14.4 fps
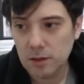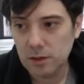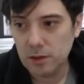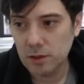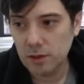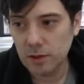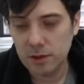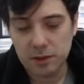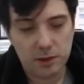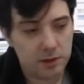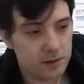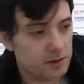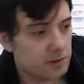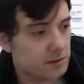You know,
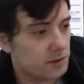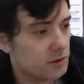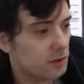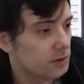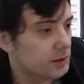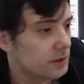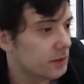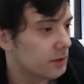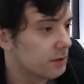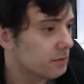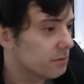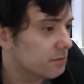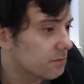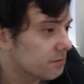I certainly
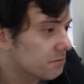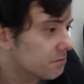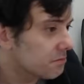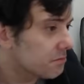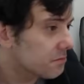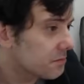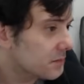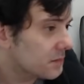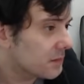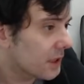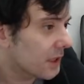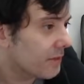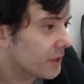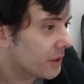don't
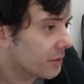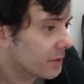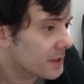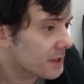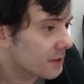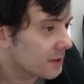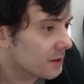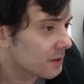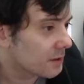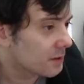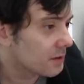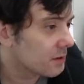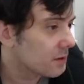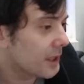have any reason to
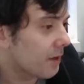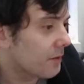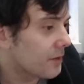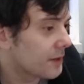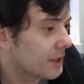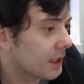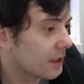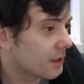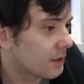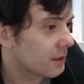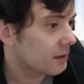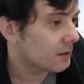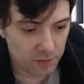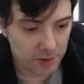doubt the data.
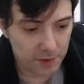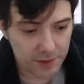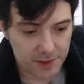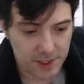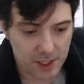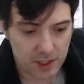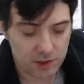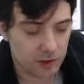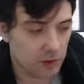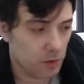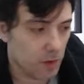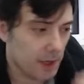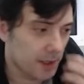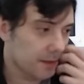Ovarian's actually
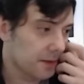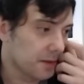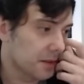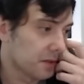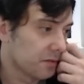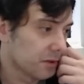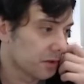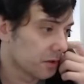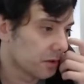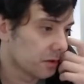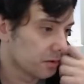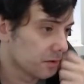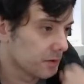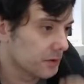quite
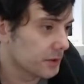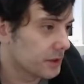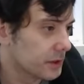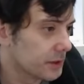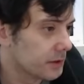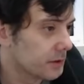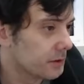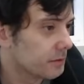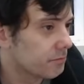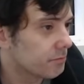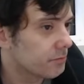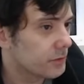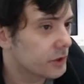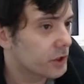difficult to
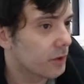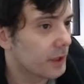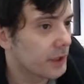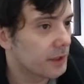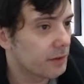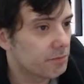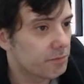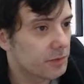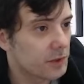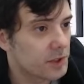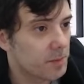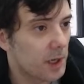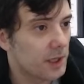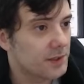show any
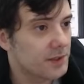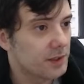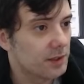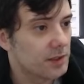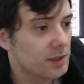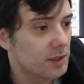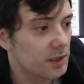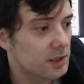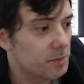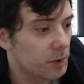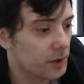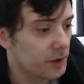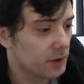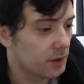response in, so that's
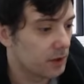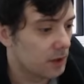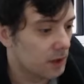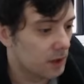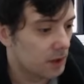pretty